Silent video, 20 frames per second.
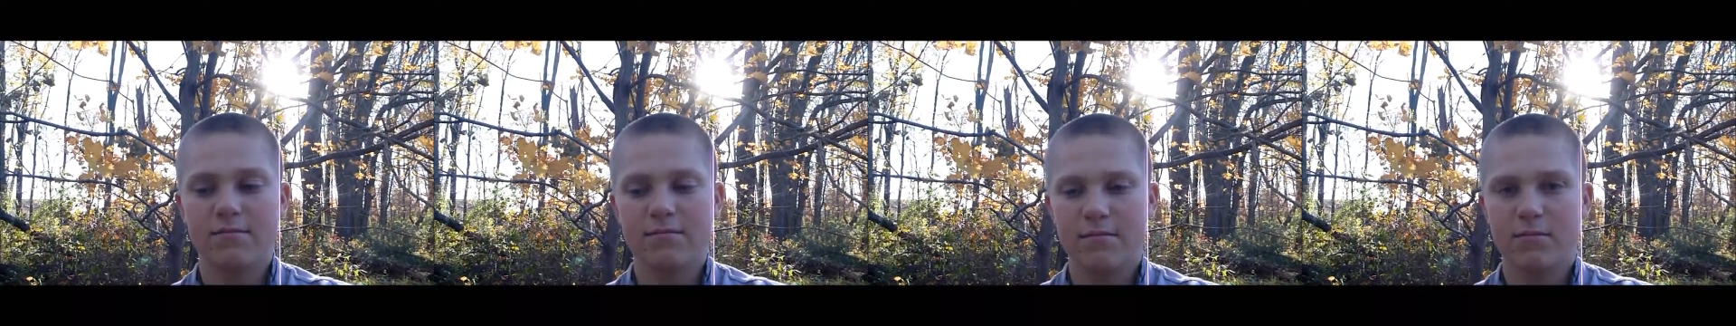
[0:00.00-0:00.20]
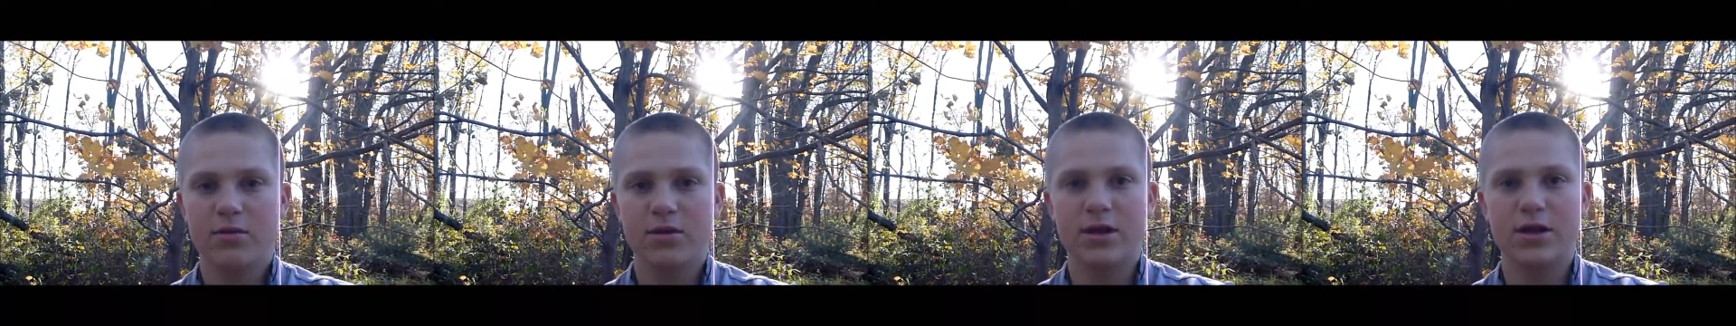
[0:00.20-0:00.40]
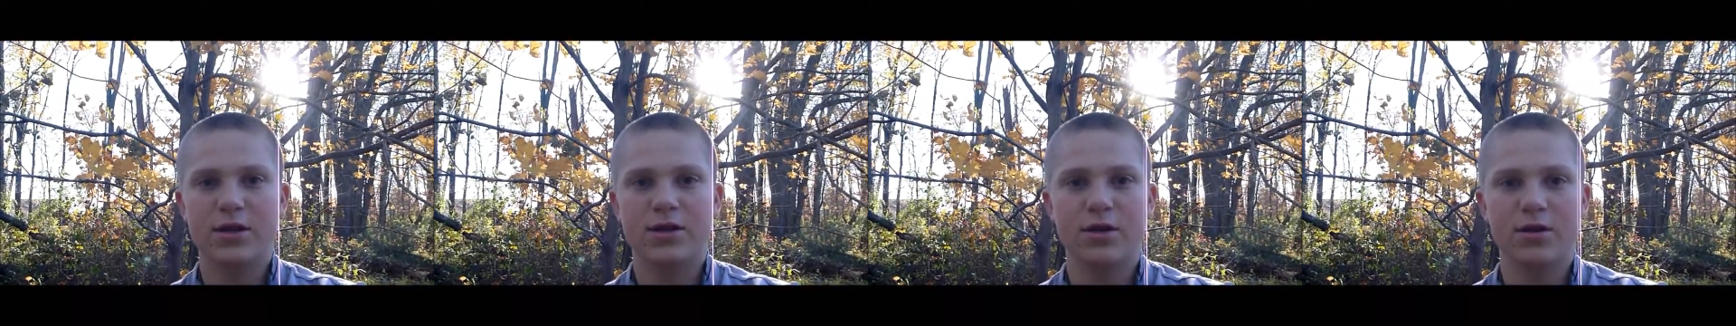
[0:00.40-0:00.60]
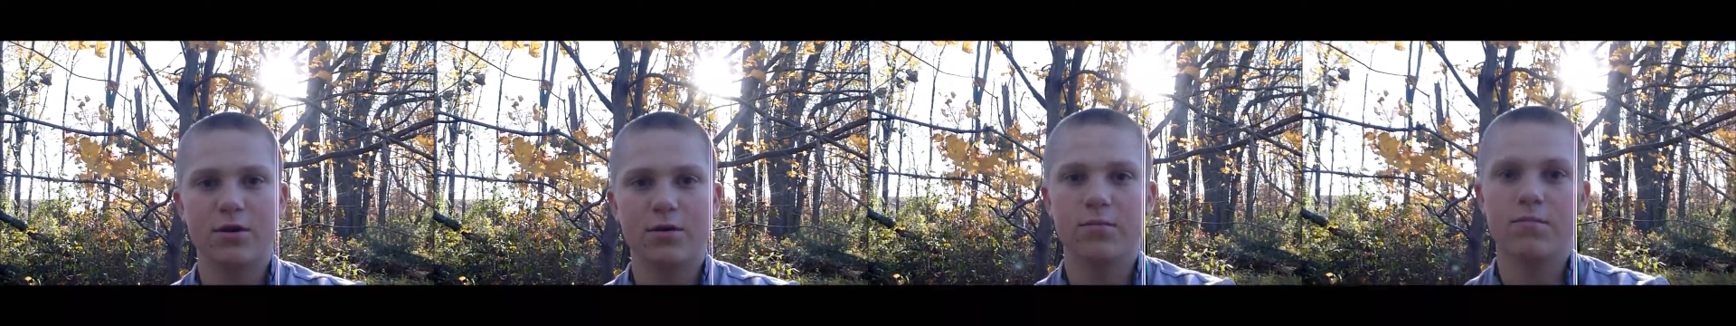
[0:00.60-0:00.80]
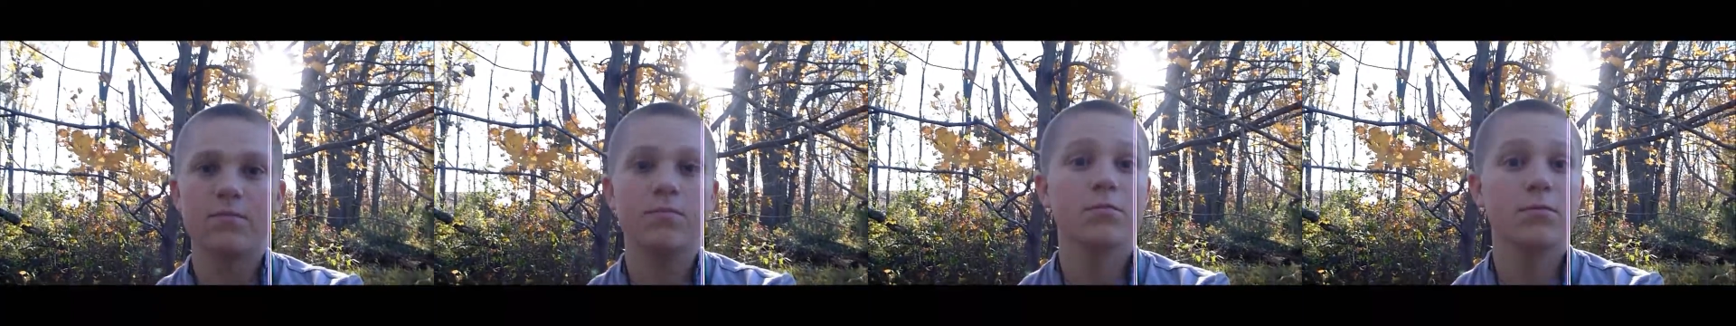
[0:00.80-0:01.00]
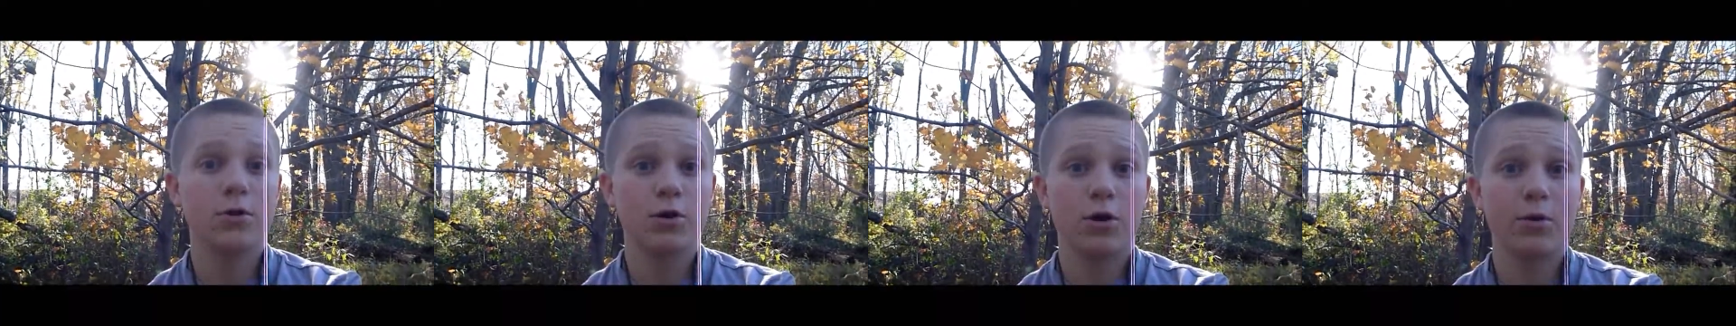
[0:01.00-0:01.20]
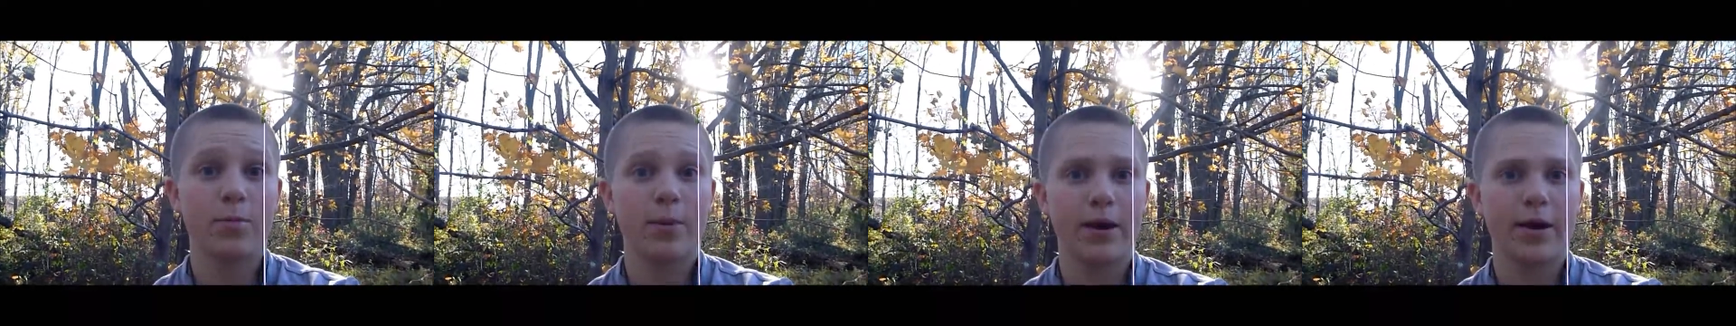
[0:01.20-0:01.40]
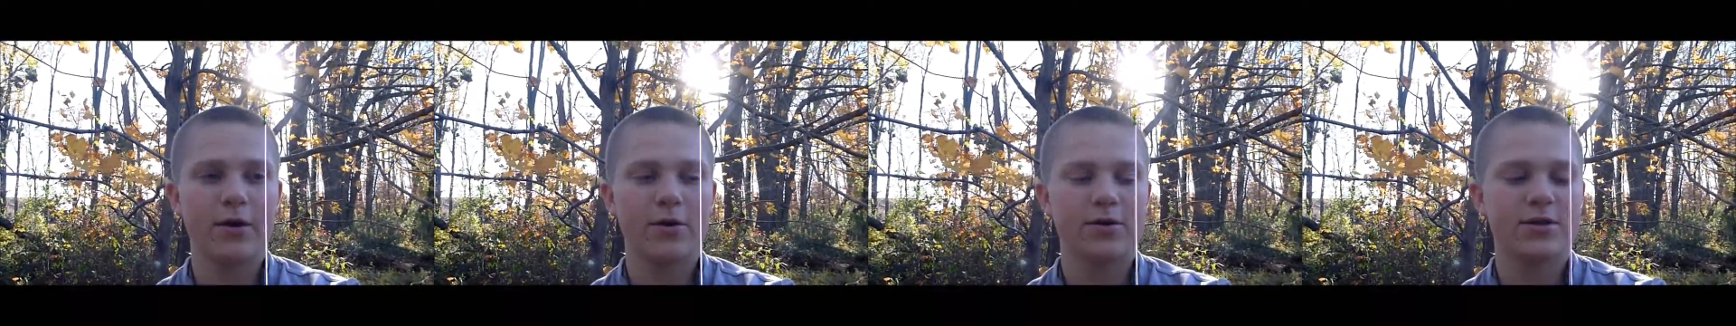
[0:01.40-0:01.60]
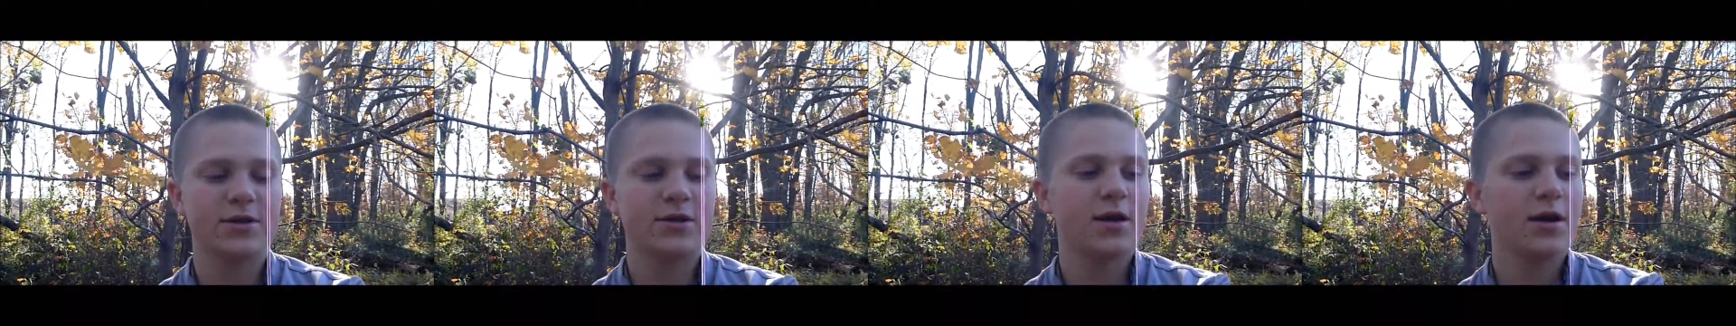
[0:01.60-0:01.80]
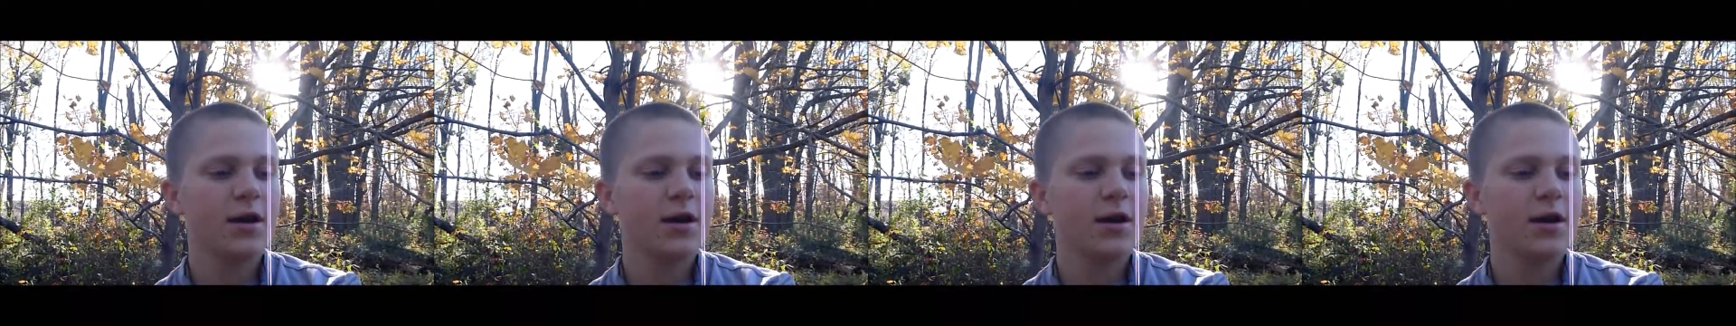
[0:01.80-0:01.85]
lean-to. You know, parents.